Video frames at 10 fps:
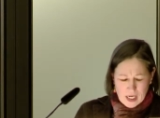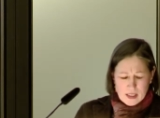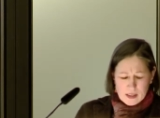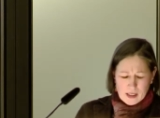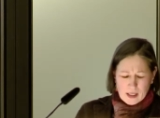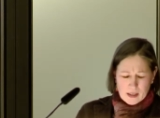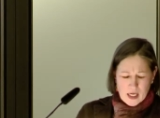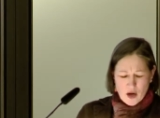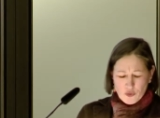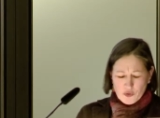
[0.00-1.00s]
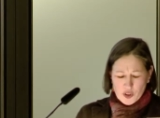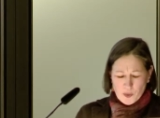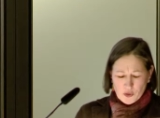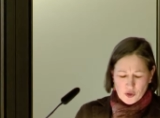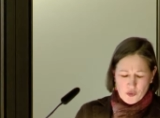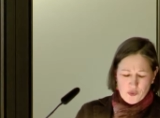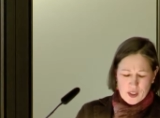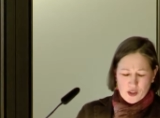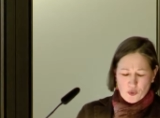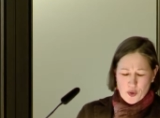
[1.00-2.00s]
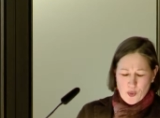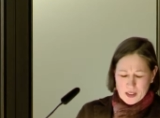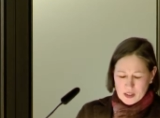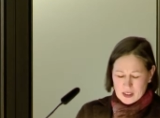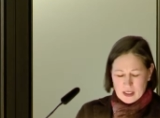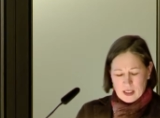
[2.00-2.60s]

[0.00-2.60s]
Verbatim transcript: in deciding how to respond to the retraction request,